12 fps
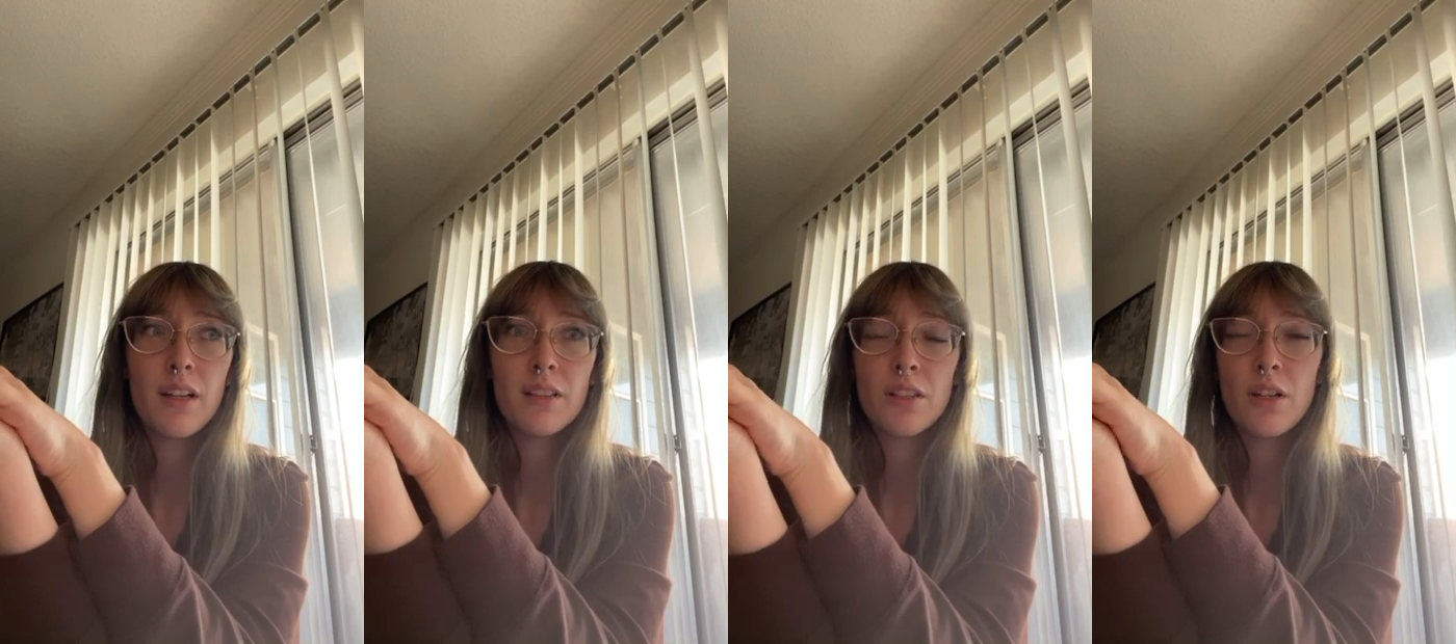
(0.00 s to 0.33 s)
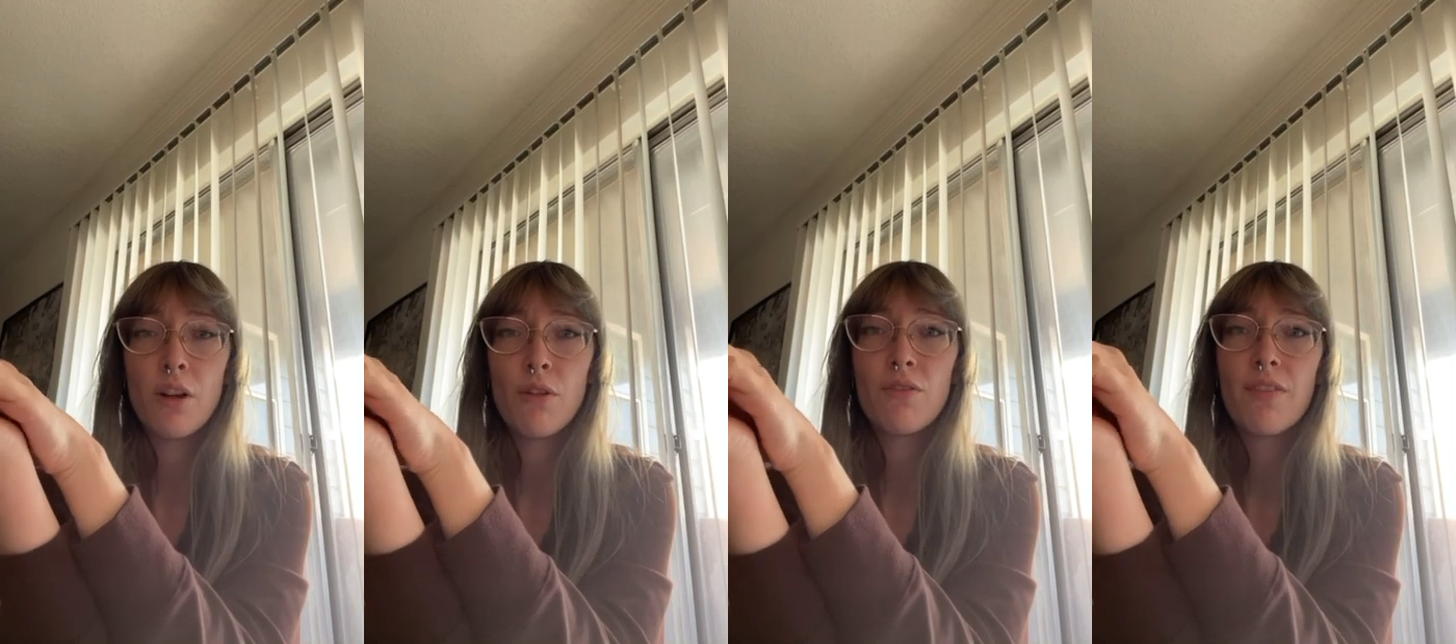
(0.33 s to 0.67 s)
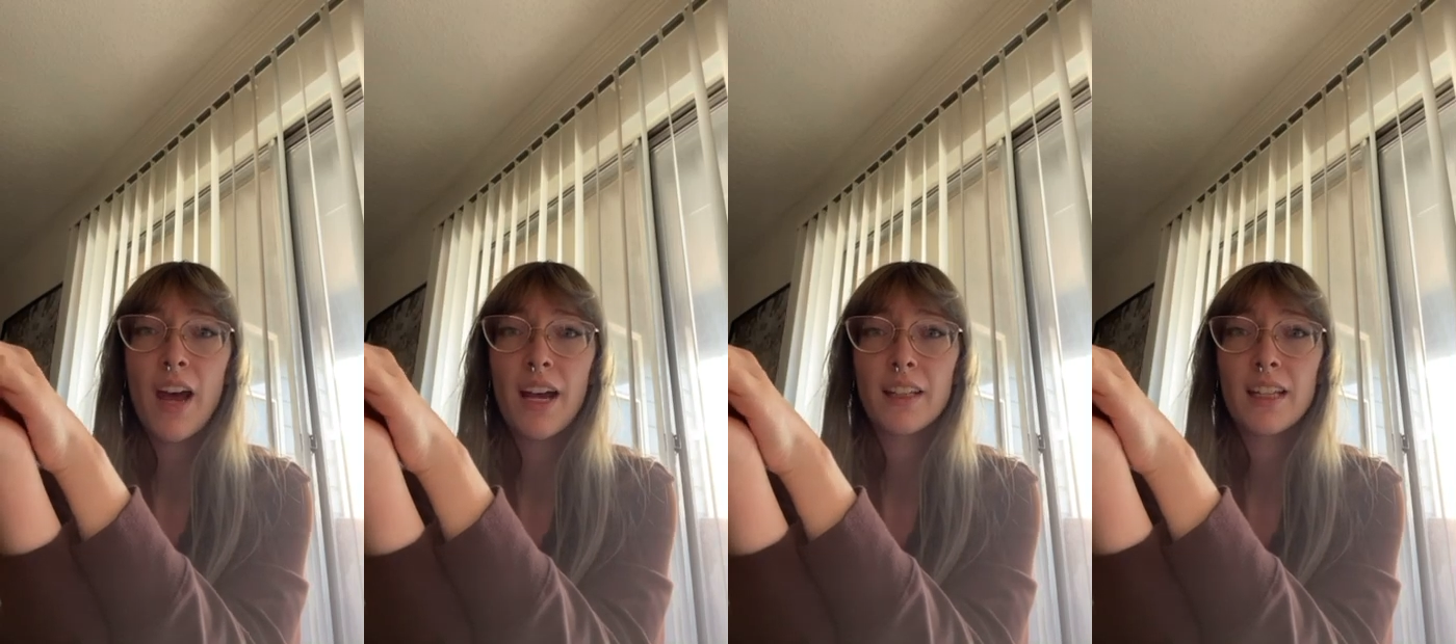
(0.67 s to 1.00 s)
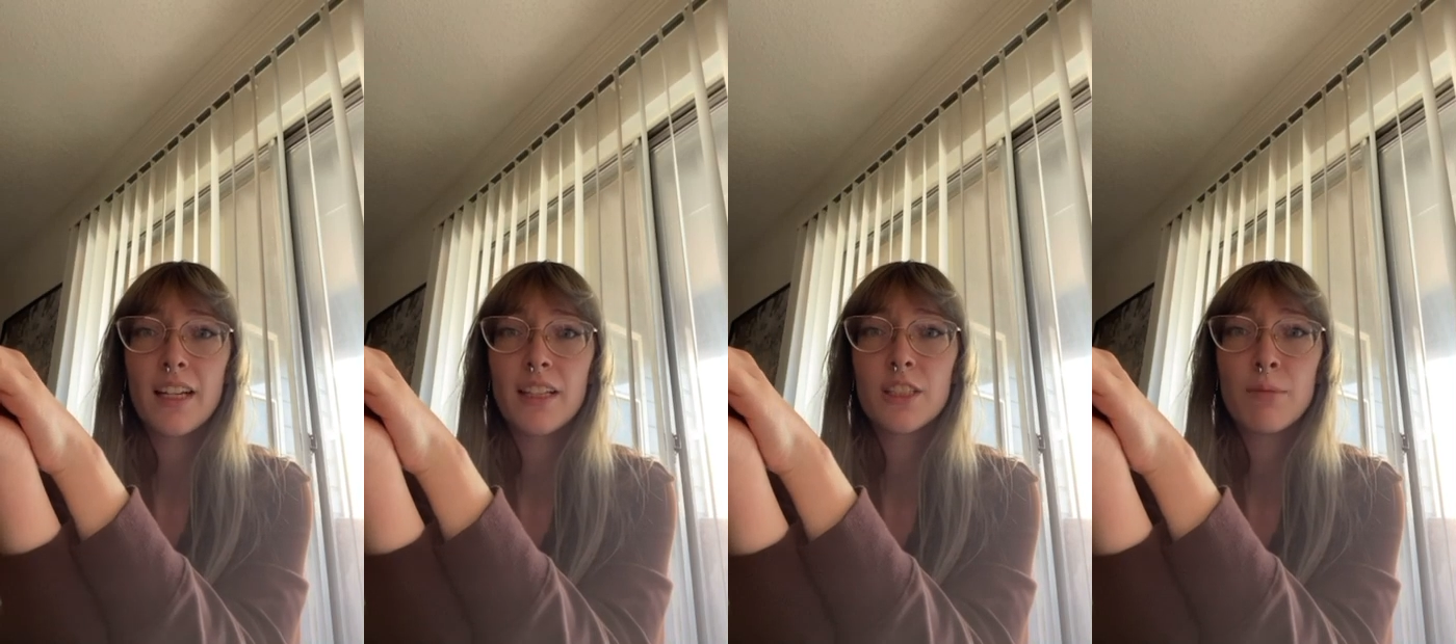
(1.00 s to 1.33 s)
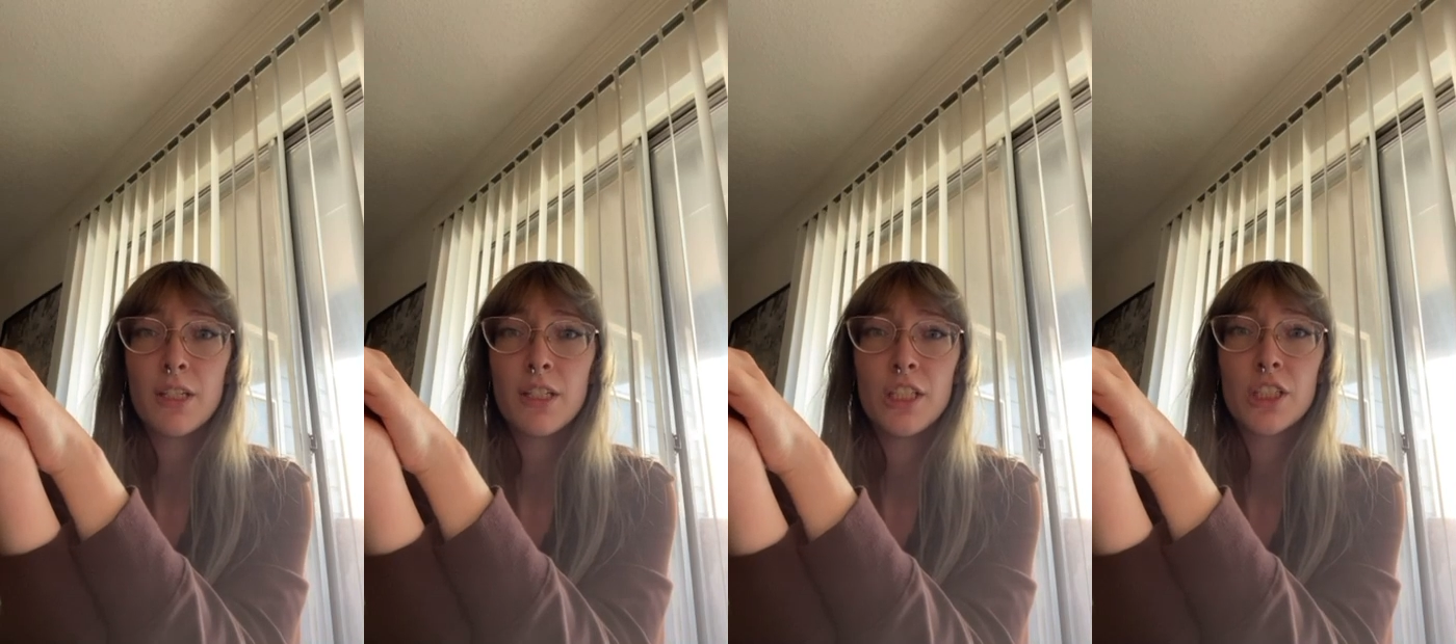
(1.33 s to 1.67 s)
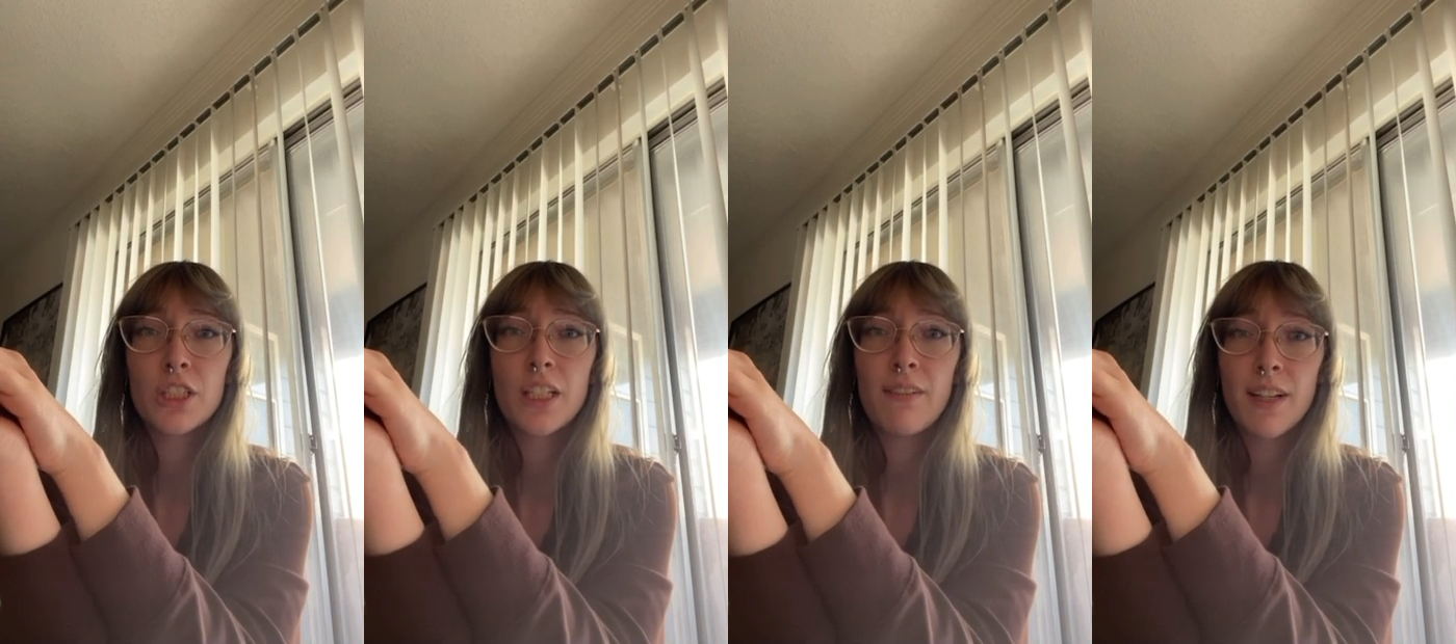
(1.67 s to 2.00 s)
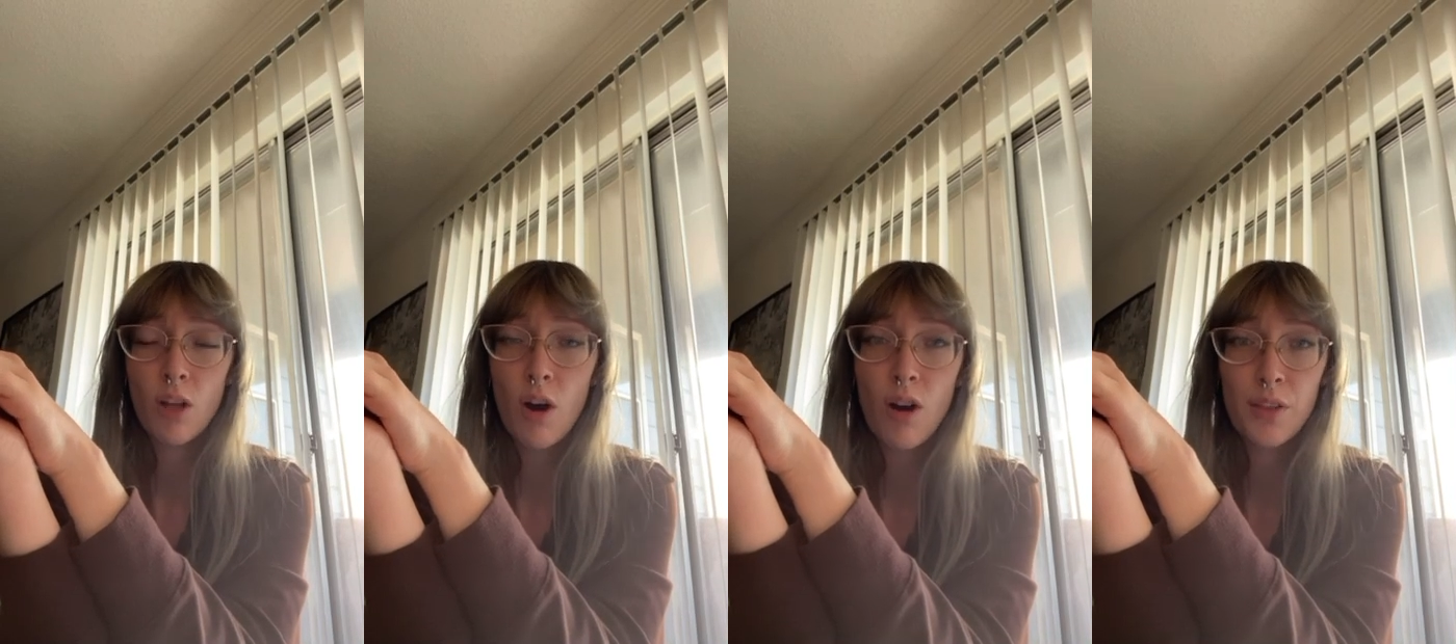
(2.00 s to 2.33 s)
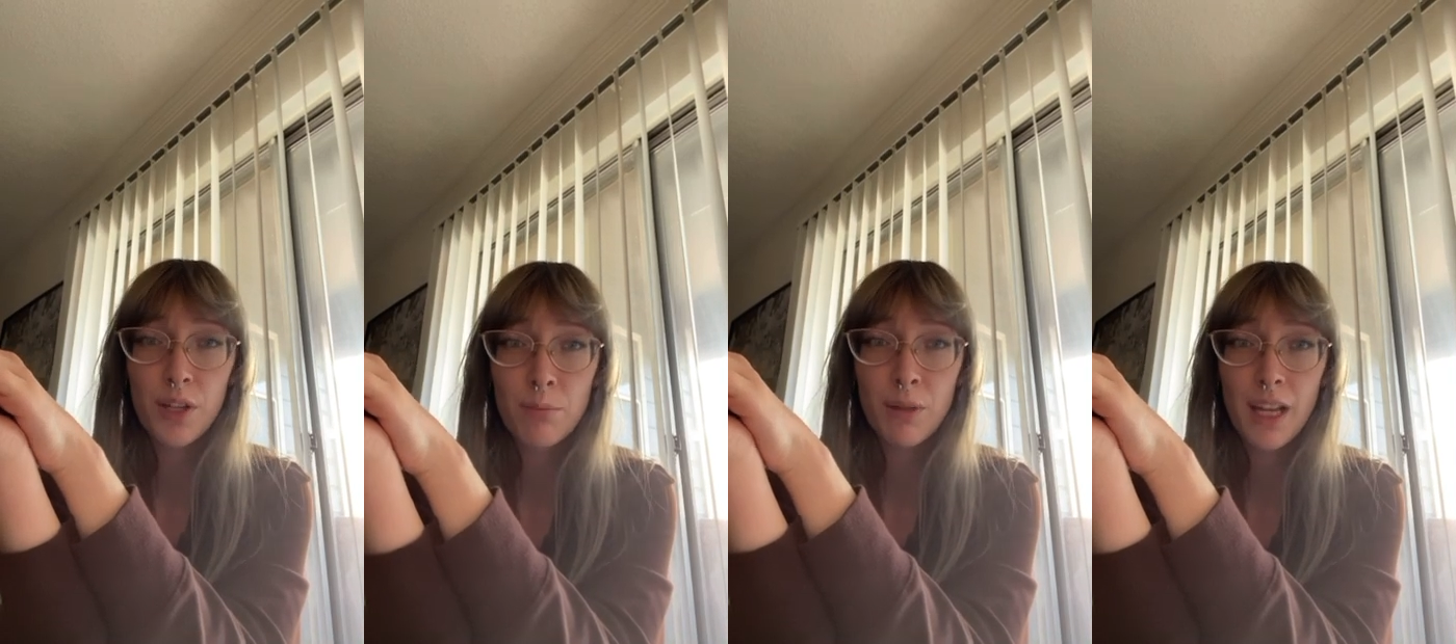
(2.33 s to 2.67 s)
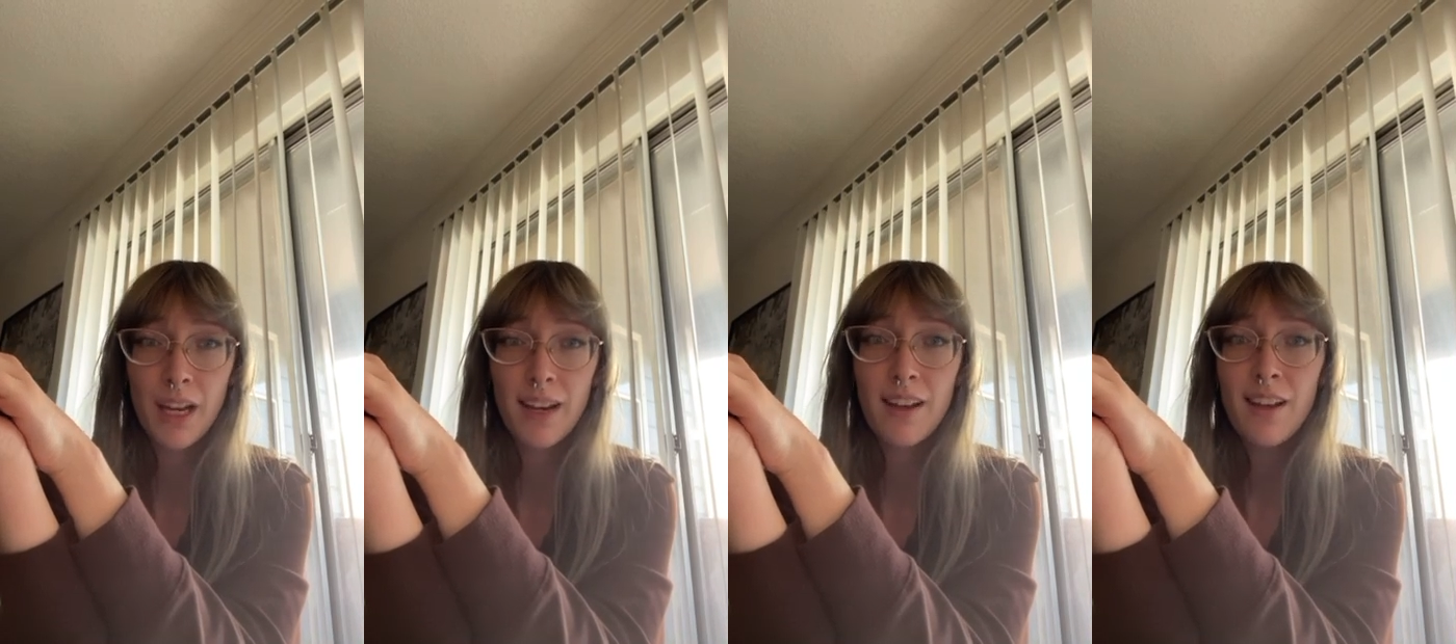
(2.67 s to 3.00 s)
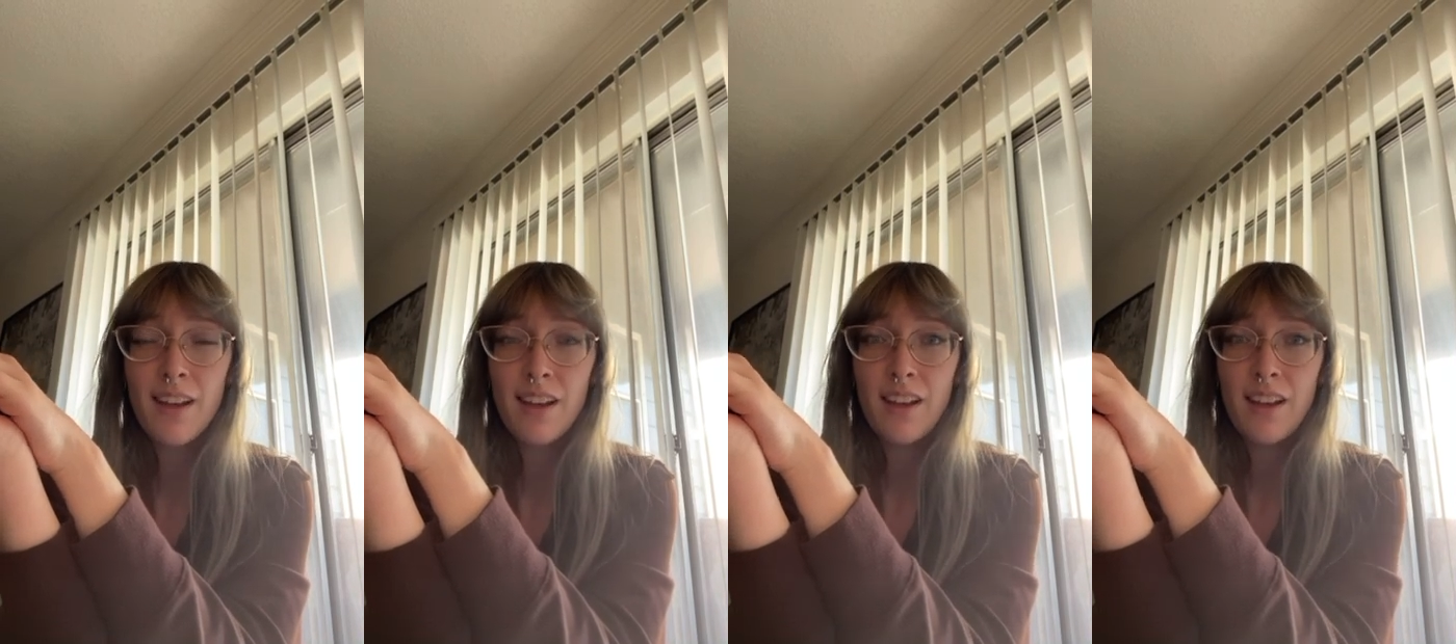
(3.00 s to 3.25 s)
it is a known fact that sped teachers have a lot on their plate,